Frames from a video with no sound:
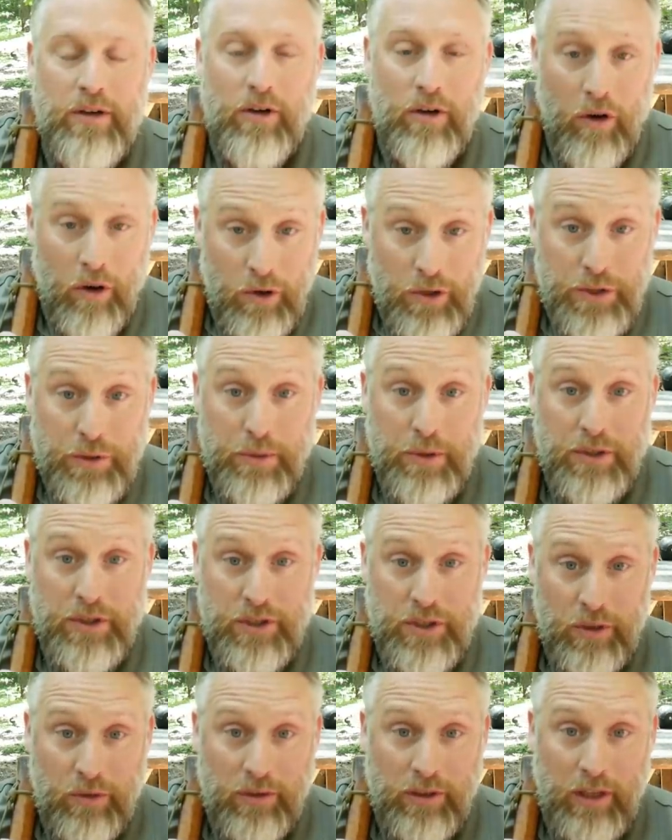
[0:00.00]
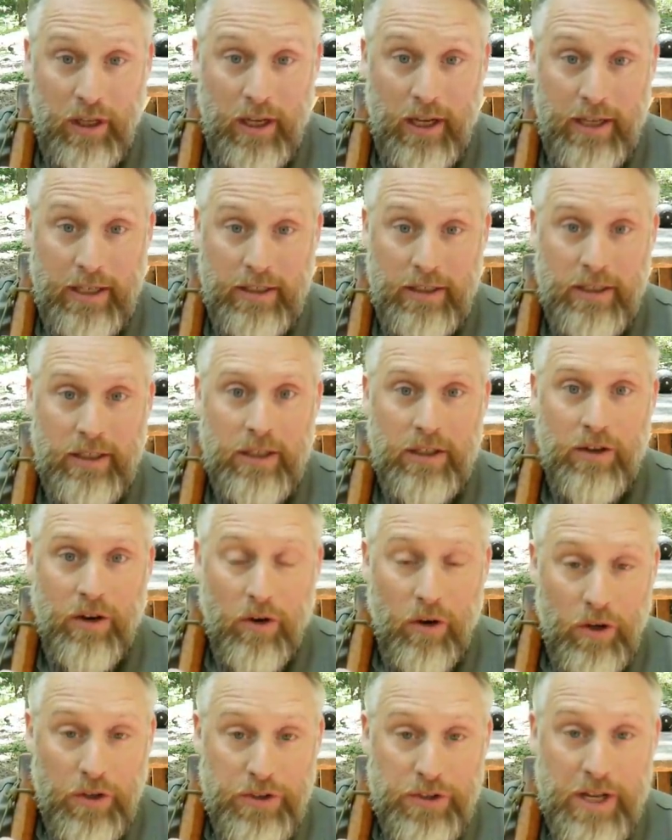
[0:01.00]
onto an assault line,
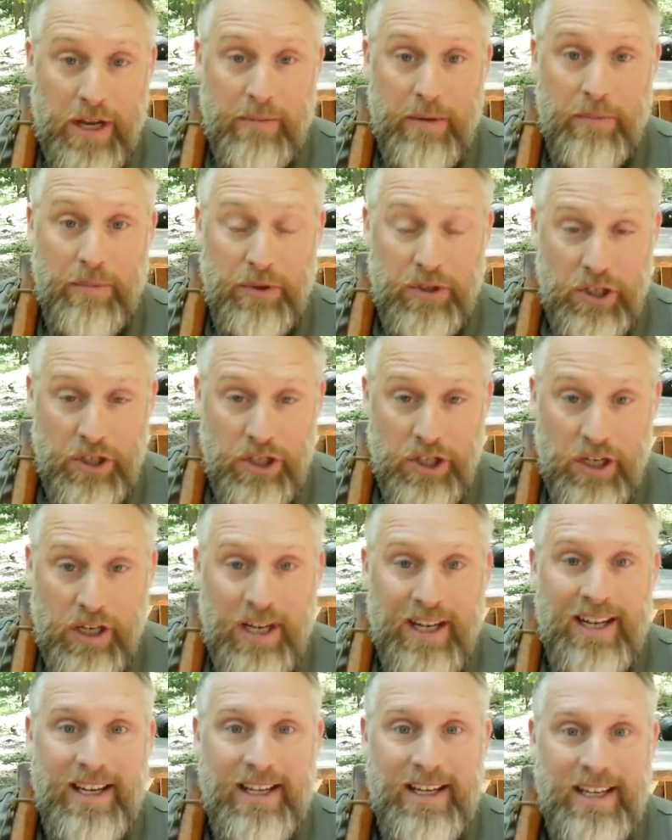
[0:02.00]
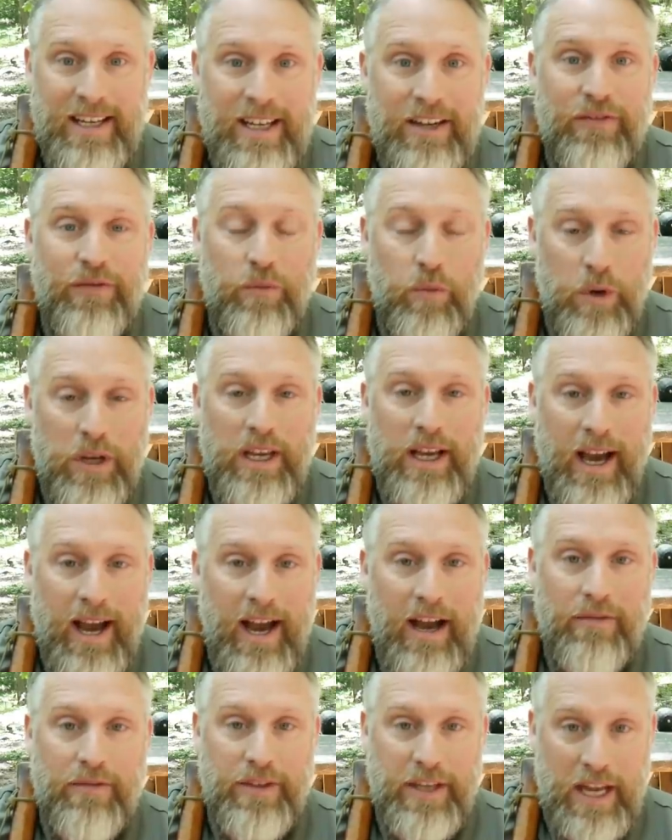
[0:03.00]
onto the enemy position, if we
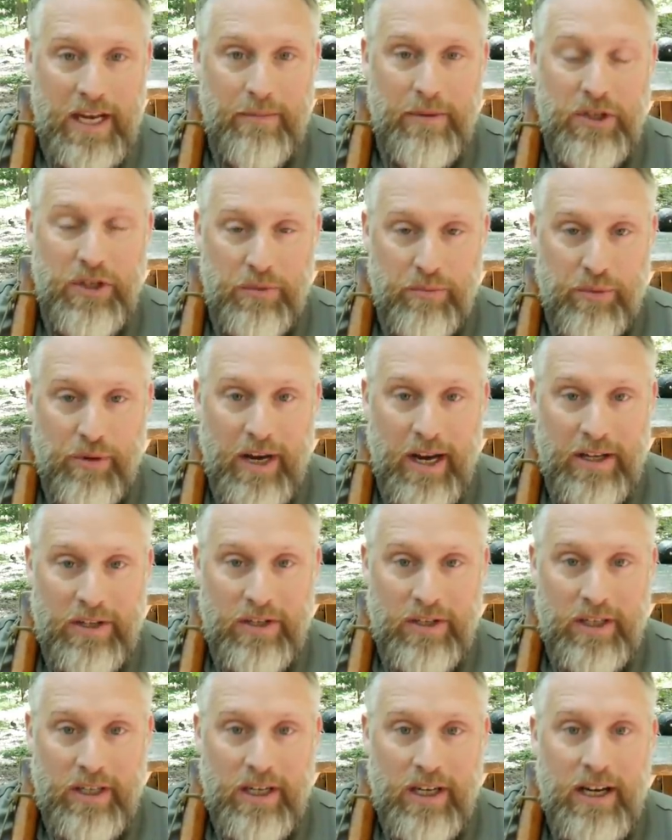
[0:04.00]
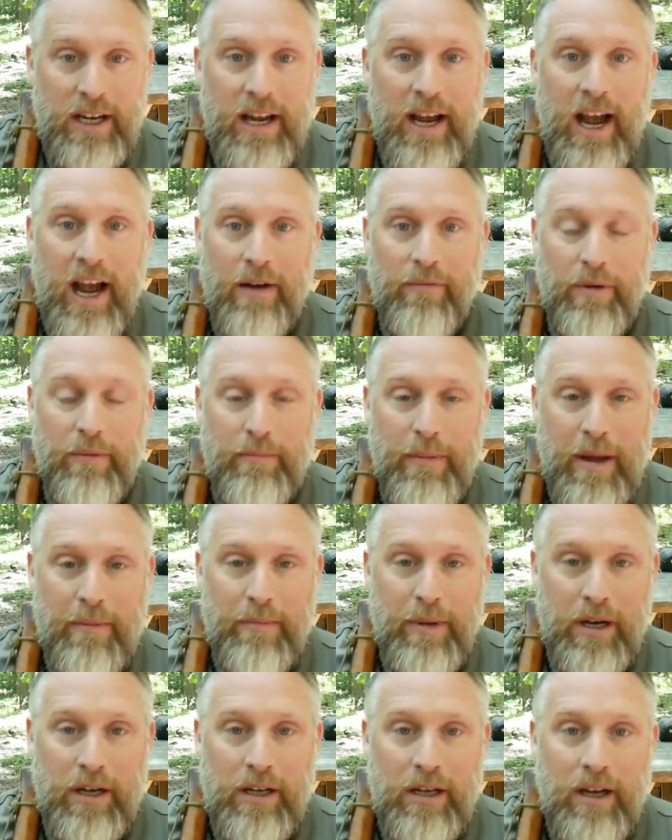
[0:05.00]
have the enemy suppressed. And
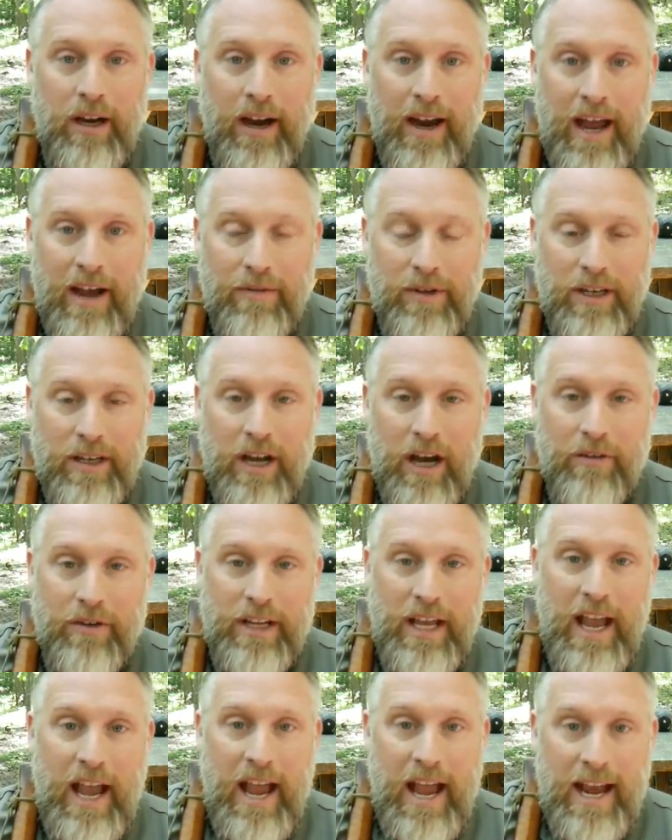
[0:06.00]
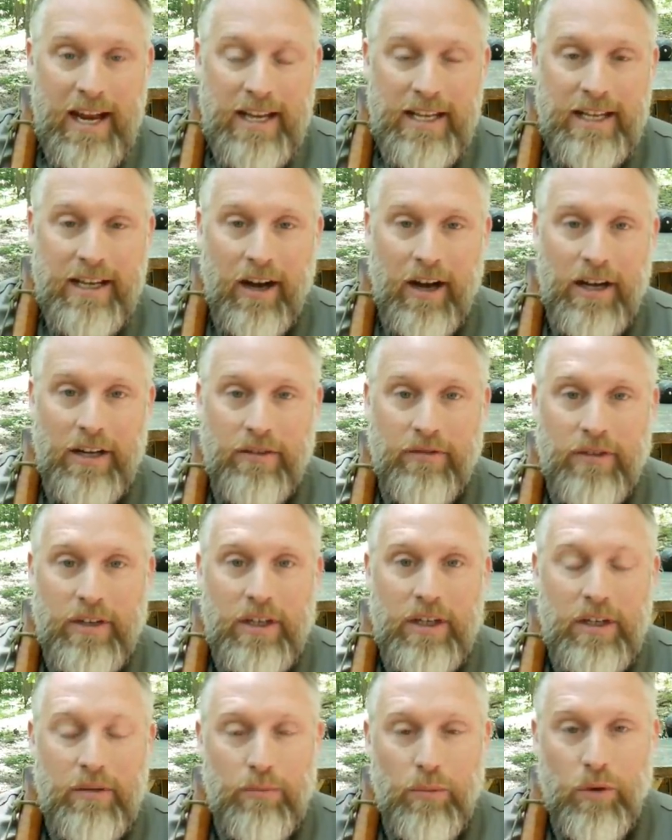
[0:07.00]
remember, I haven't covered any kind of
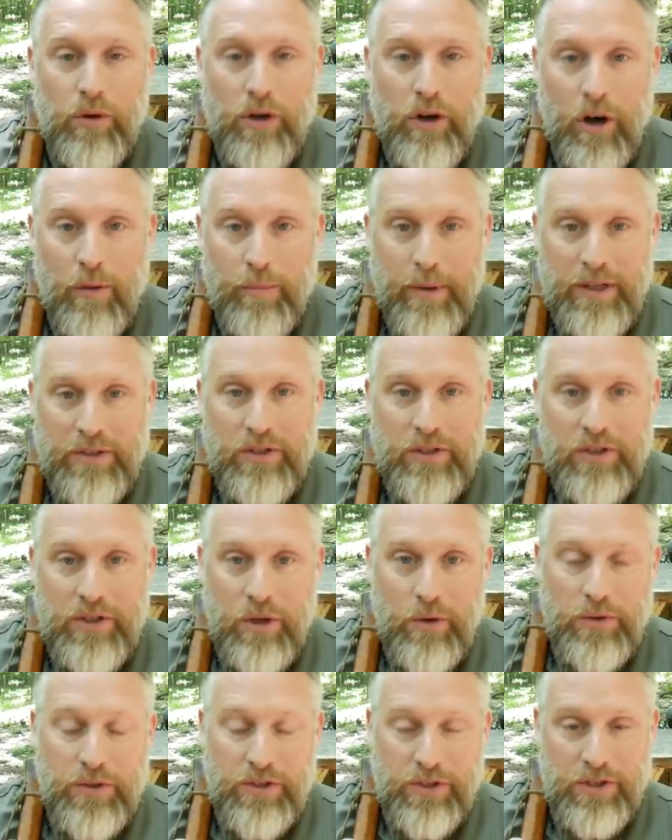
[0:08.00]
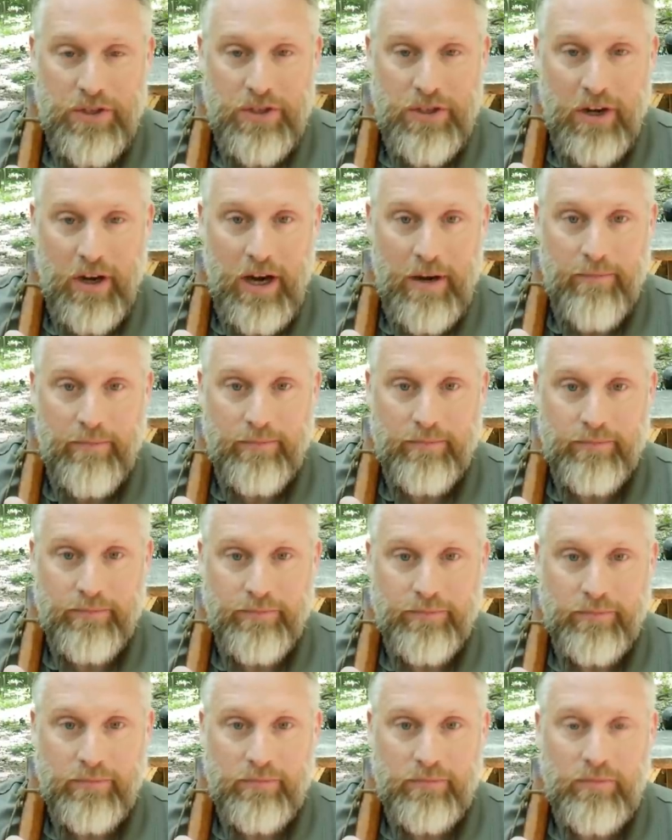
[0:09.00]
more complex assaults at this time.
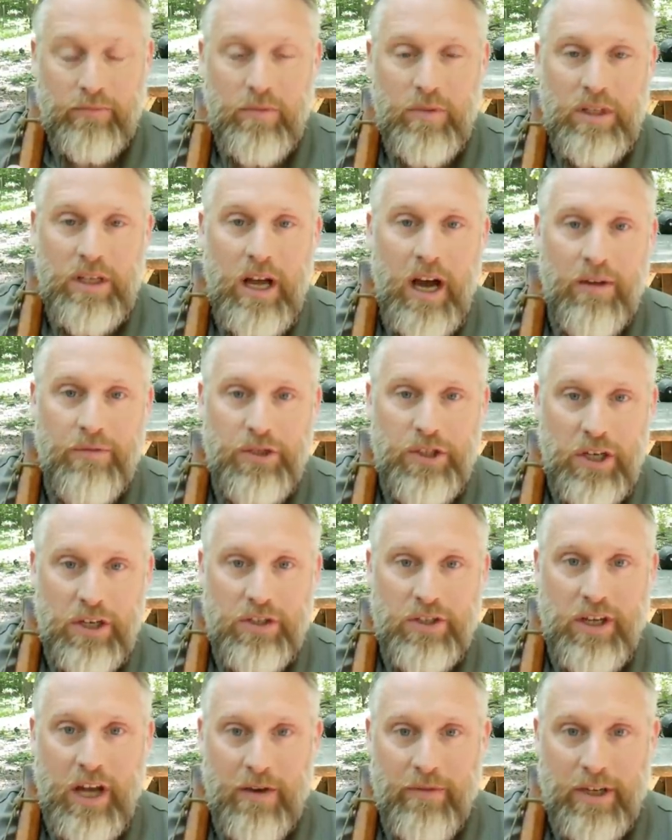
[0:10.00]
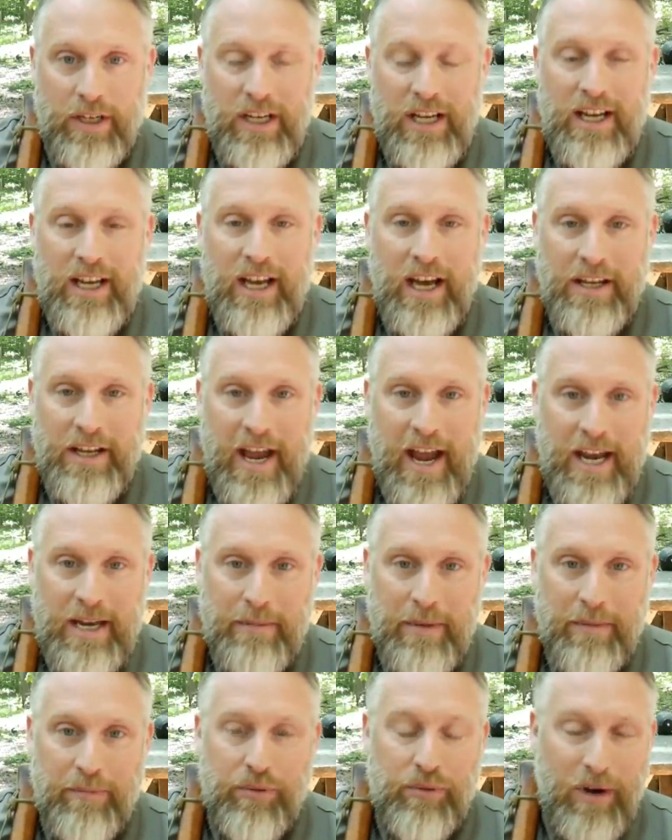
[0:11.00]
I've just covered an
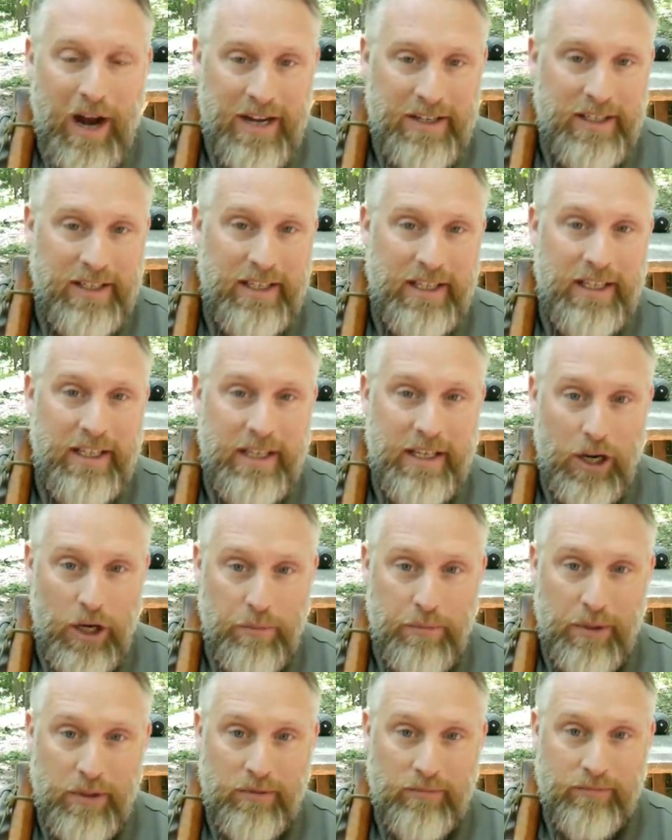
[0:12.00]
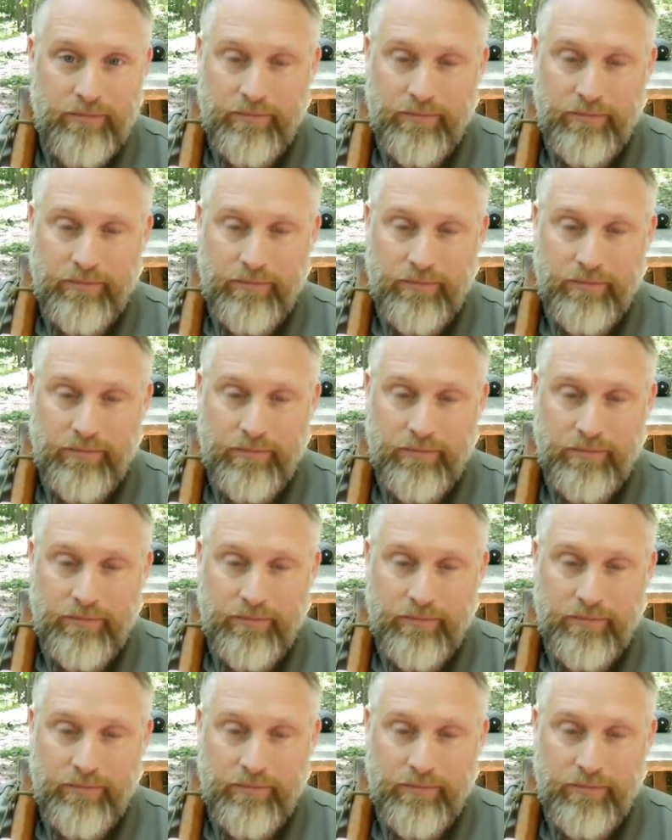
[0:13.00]
enemy practically in the open.